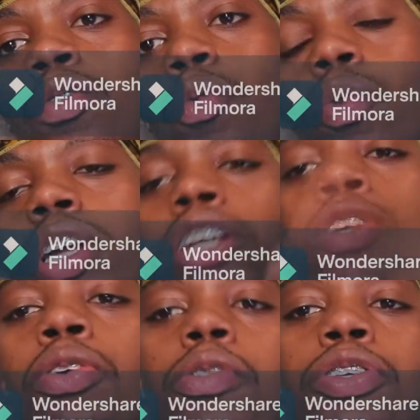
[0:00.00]
What
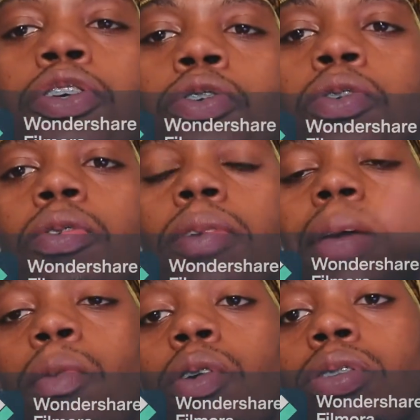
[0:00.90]
it do YouTube,
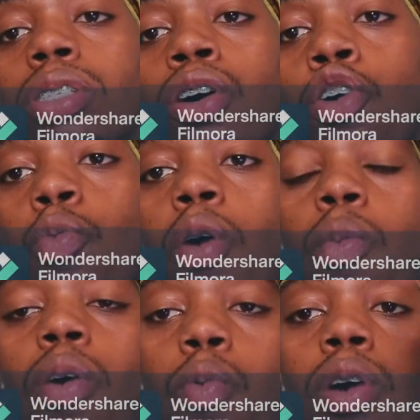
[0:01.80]
Immortal Soul
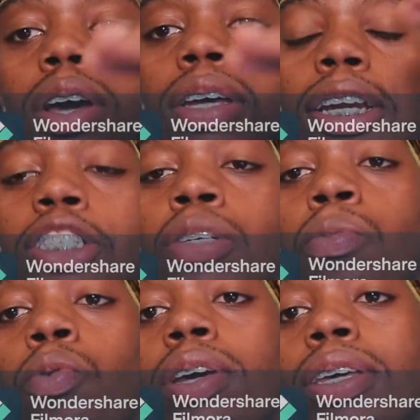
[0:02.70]
111, it's
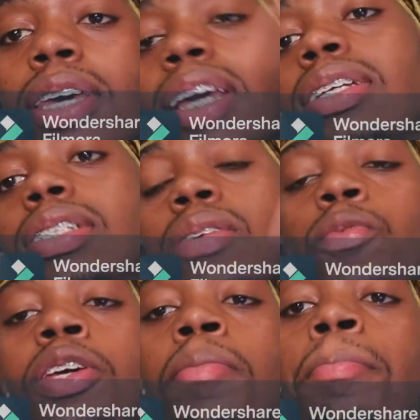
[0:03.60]
your boy
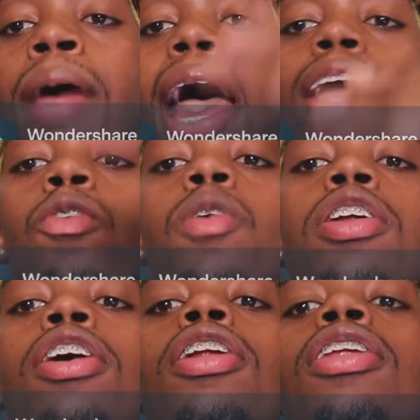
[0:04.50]
Keisa. We back
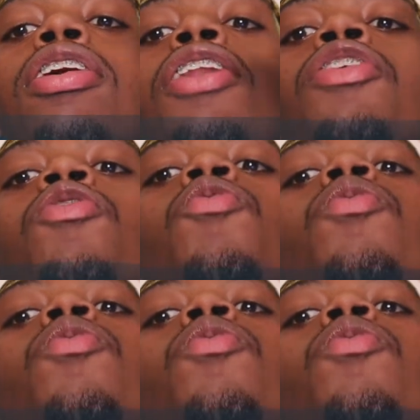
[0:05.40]
with another